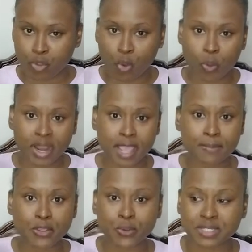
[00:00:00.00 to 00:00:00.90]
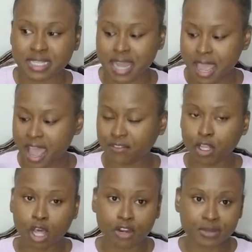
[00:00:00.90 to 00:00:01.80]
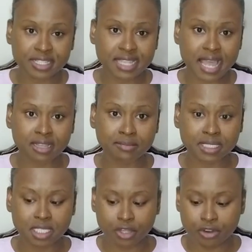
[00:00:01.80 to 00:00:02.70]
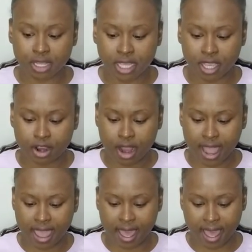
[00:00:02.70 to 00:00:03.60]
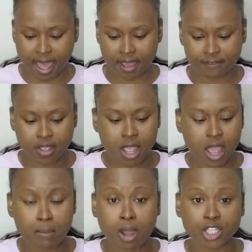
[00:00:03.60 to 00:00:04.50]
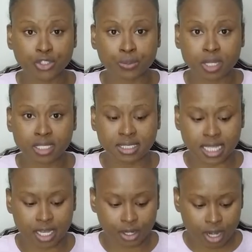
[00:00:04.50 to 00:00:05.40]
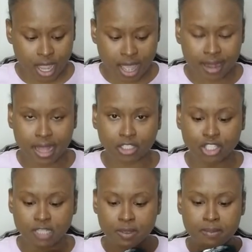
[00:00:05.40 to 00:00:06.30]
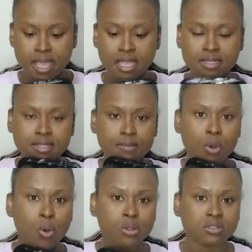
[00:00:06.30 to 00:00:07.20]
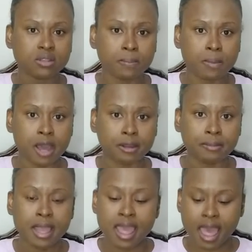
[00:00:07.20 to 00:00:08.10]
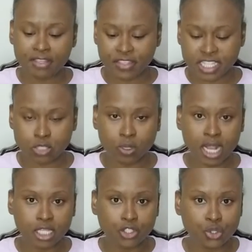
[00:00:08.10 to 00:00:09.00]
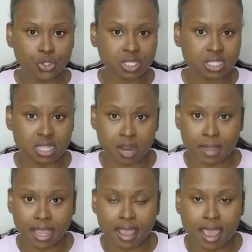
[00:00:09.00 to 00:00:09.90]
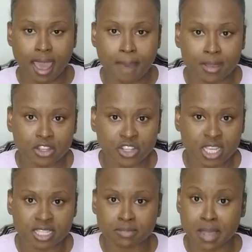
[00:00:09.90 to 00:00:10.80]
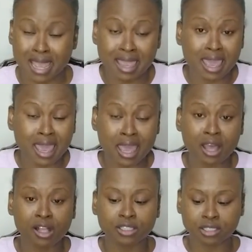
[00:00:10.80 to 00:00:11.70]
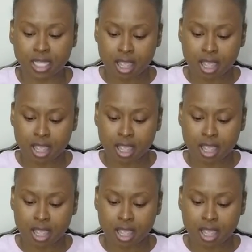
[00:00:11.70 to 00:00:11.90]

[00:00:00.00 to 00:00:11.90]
What I am using, I have a lot of recycled material. Here I have a mushroom container, and I'll just be making some holes in the bottom, and this is what I'll use to start my cabbages, my kales.